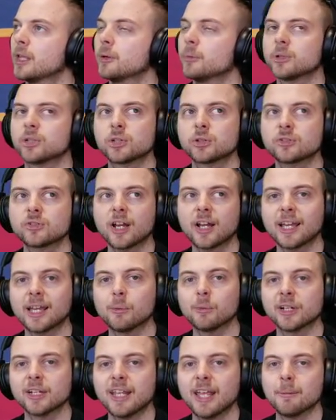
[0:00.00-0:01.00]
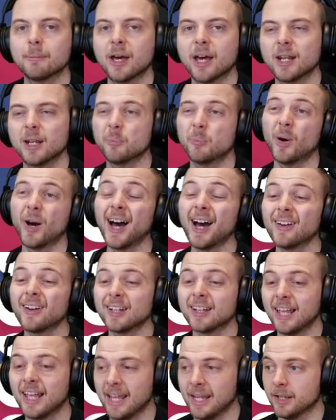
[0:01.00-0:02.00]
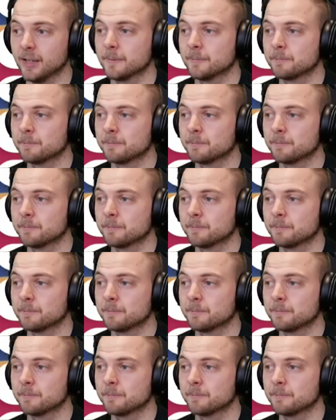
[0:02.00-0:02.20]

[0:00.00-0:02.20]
But she was trying to get one of them. And apparently,